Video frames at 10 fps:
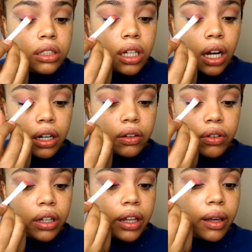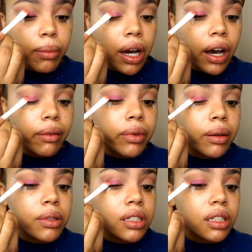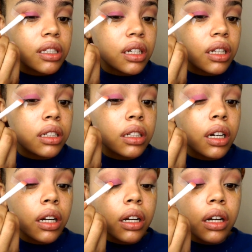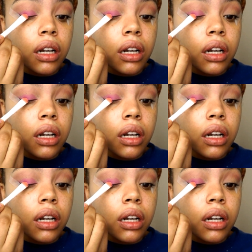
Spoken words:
shocked really about how pigmented these colors are.